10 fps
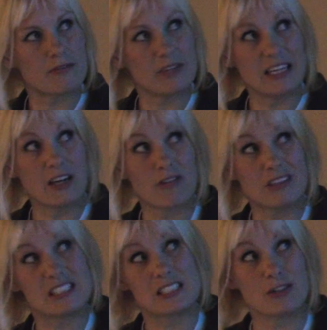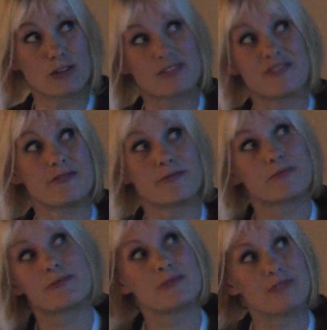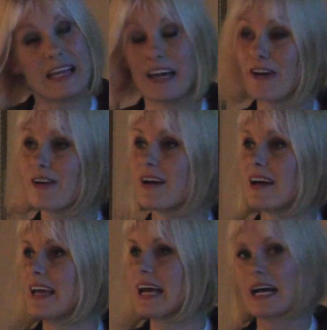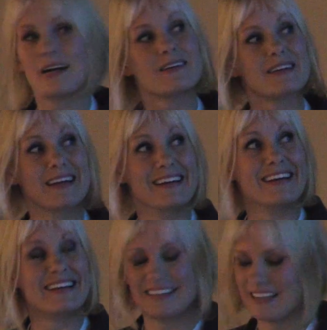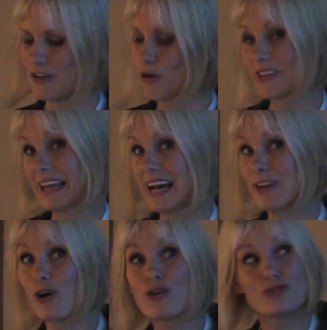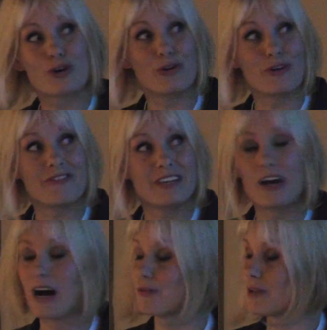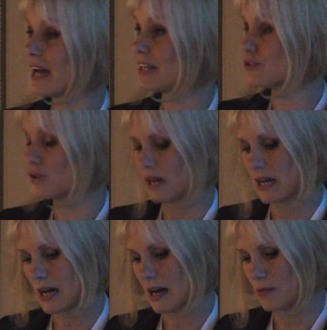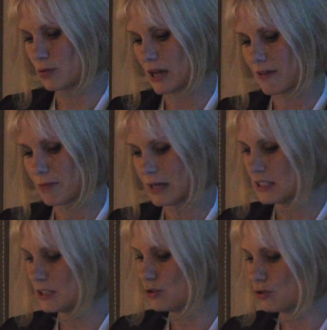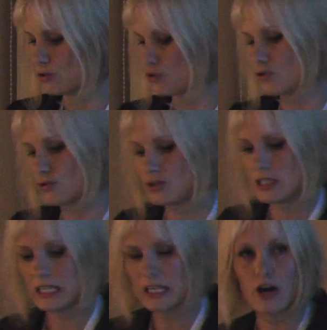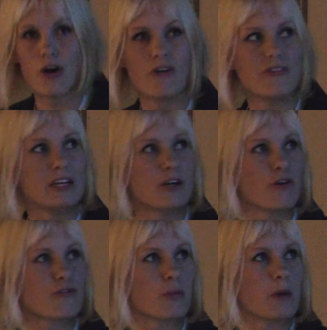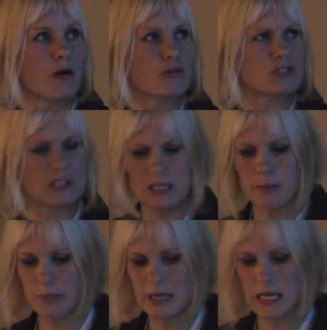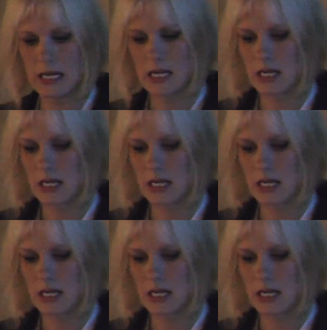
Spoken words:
video which is not there. Or then I don't show you a video. I would have wanted you to see a video from our TMP,